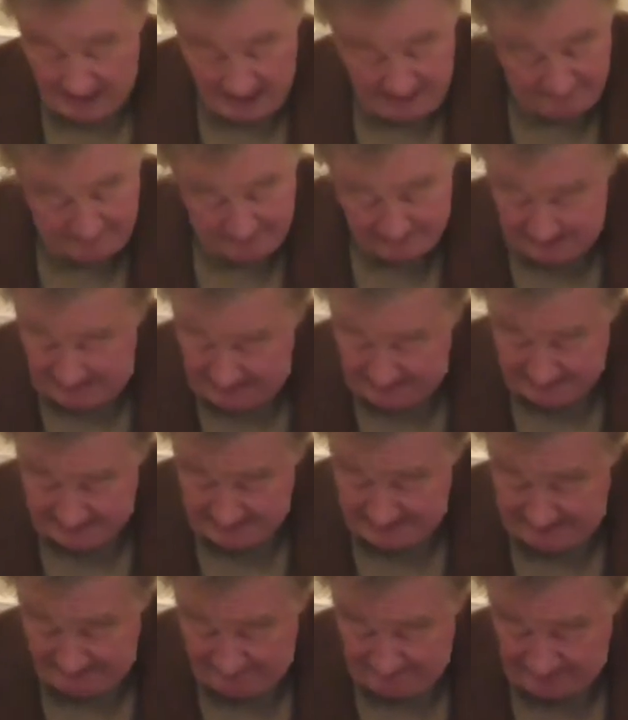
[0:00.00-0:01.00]
I'm
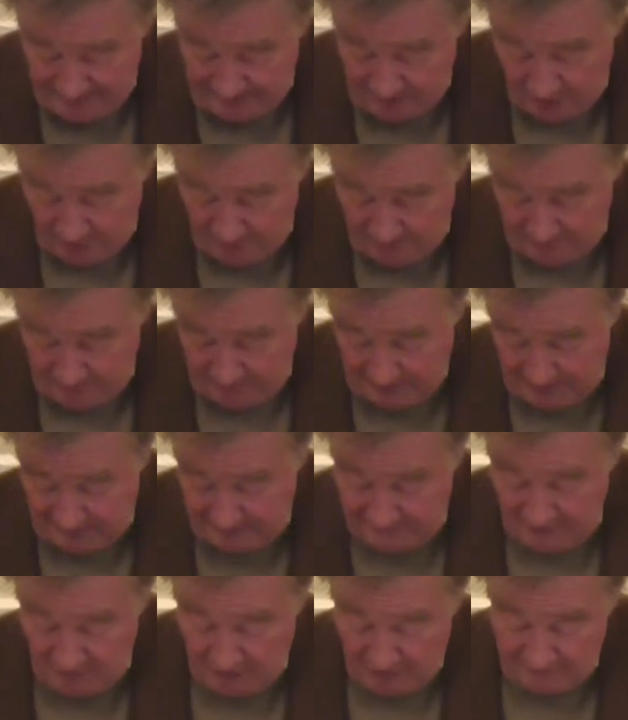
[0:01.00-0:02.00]
glad David is humble
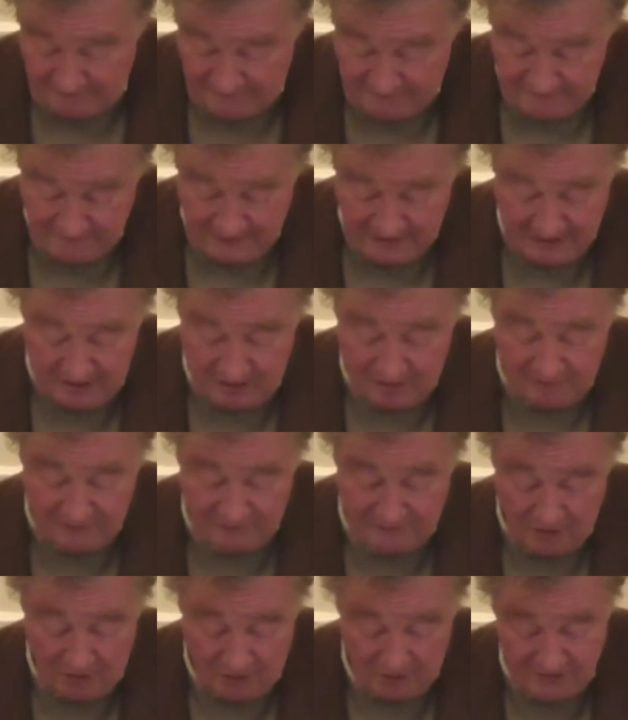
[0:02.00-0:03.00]
enough
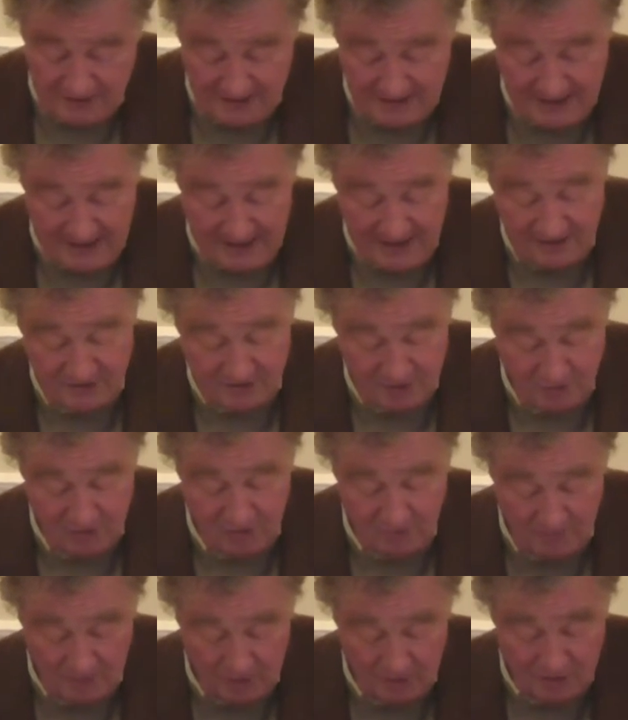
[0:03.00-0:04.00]
not to care
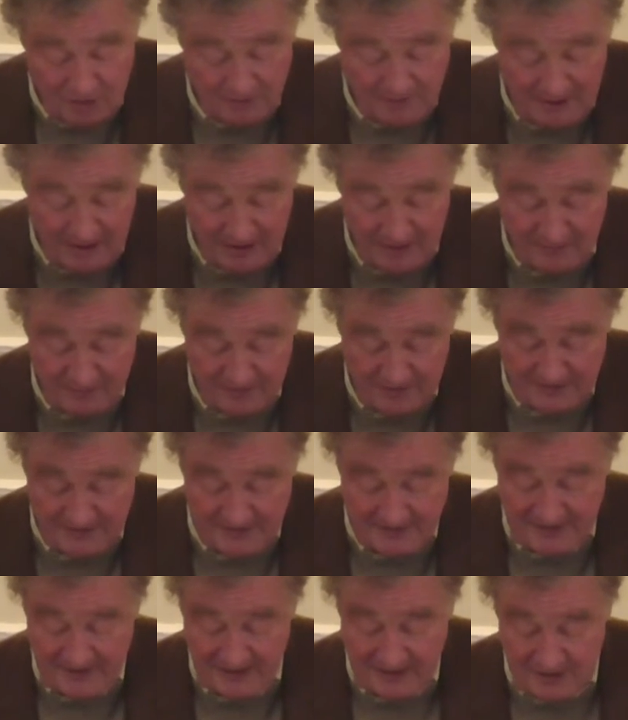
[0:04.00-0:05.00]
too much about the
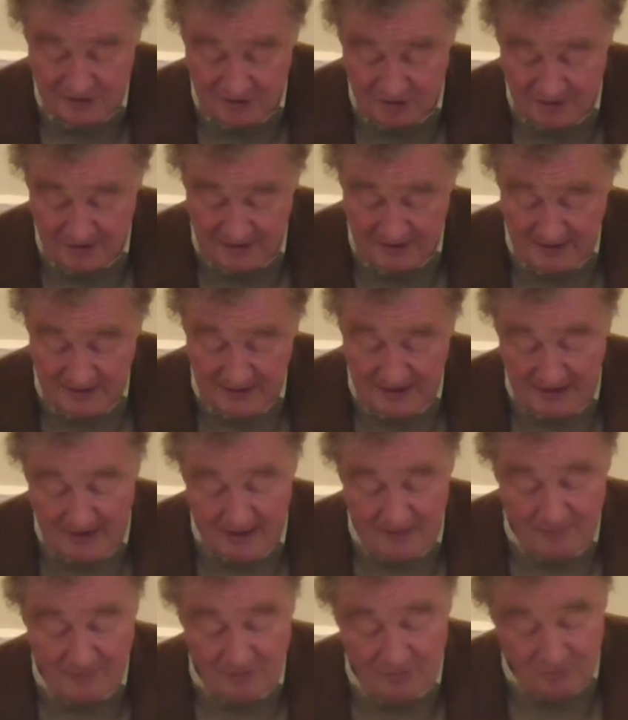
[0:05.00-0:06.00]
presentation,
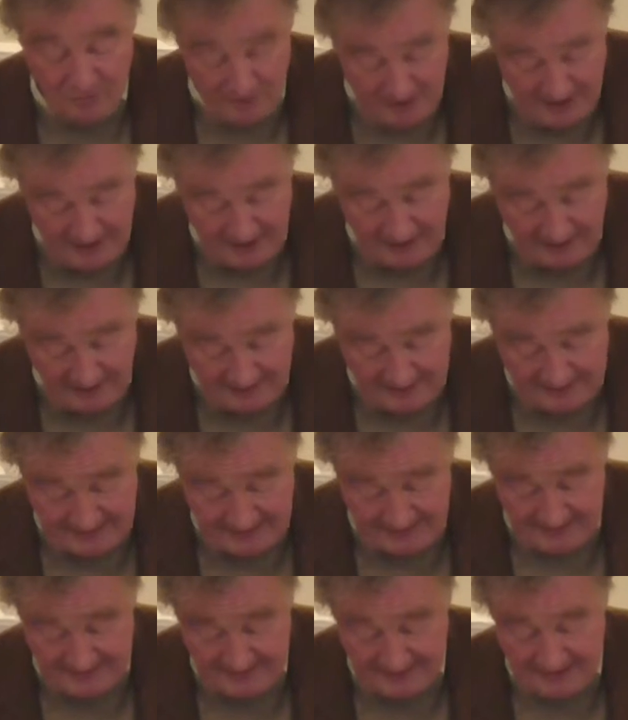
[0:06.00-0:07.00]
but
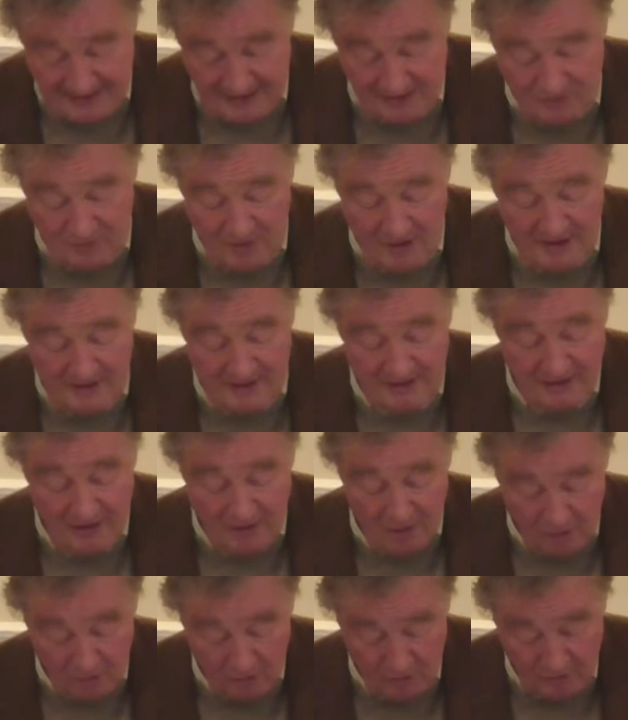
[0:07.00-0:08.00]
realises that his work
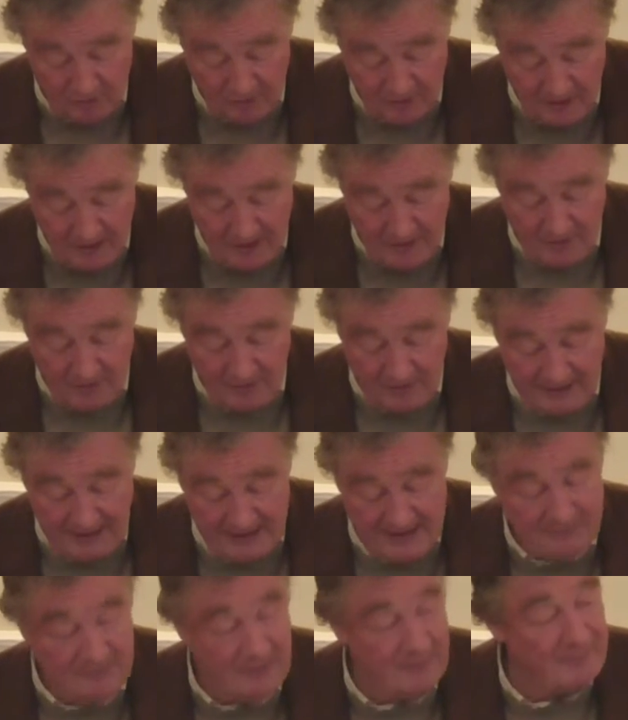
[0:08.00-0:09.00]
alone will
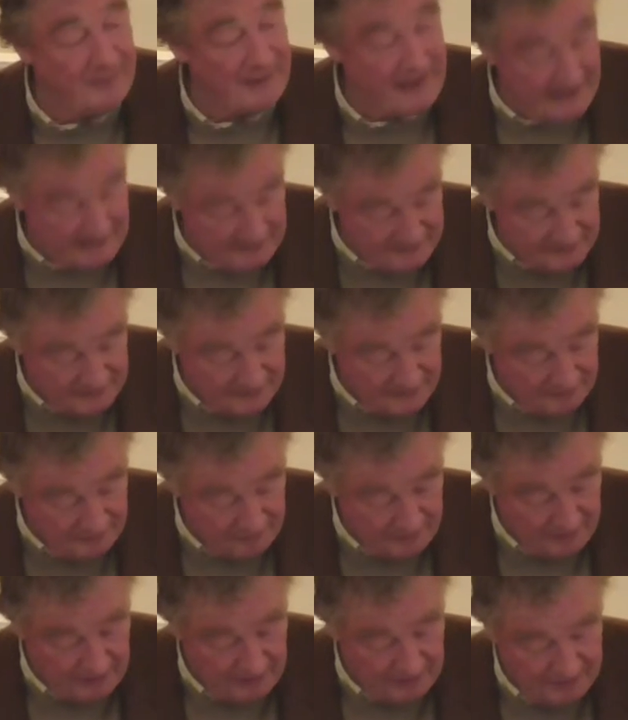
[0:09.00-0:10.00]
get him a place in
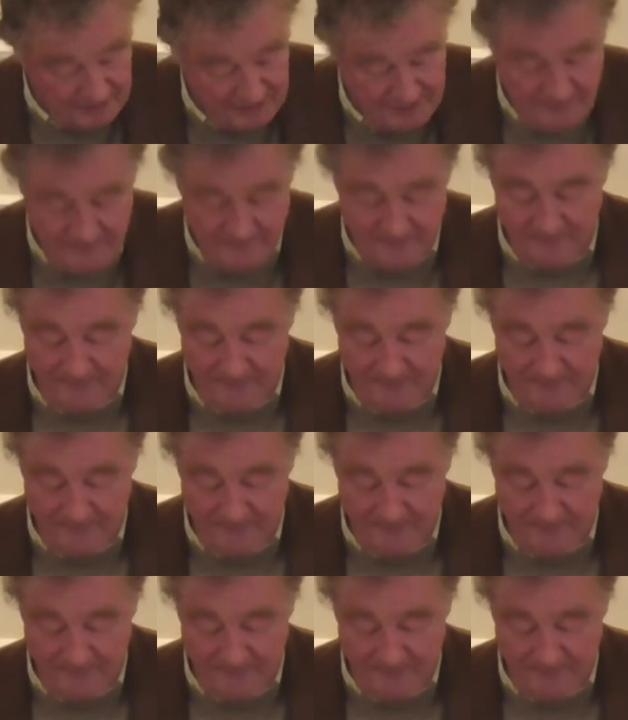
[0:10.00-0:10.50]
the world.